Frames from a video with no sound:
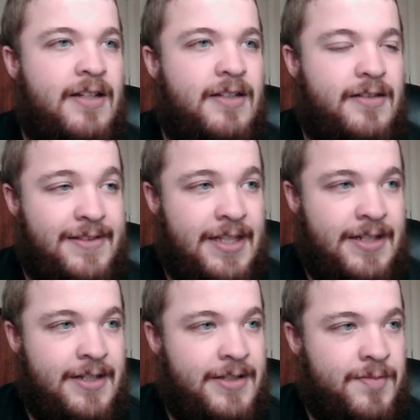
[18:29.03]
because they
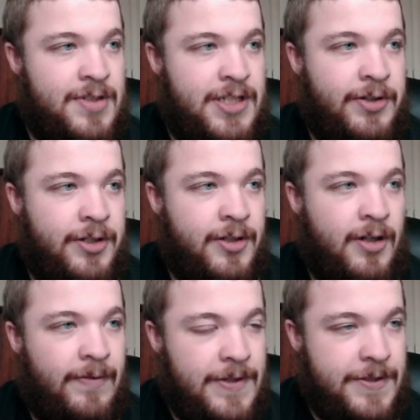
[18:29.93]
need some interior
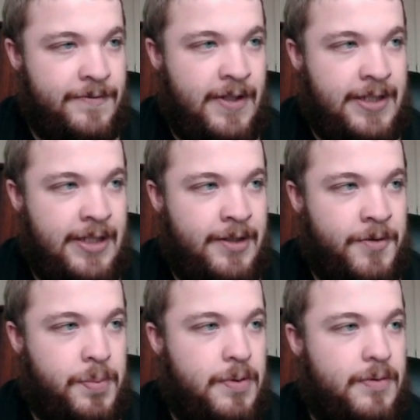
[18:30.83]
offensive line
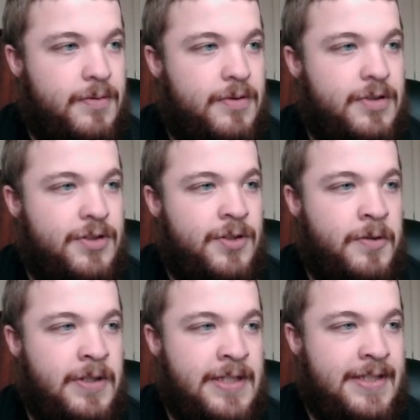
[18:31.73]
help.
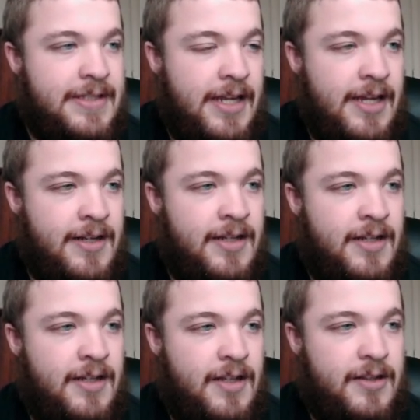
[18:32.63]
So instead,
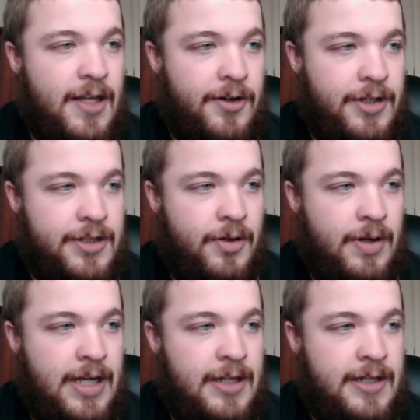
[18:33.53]
they're going to go
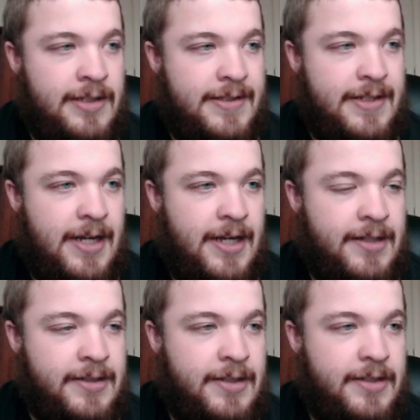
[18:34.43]
ahead and
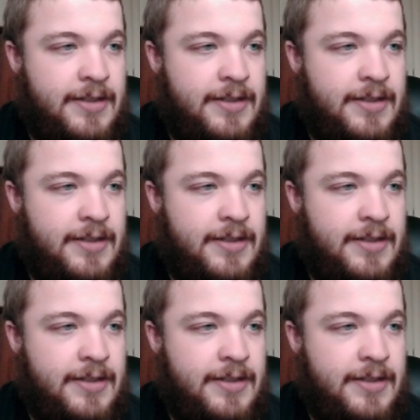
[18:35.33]
snag.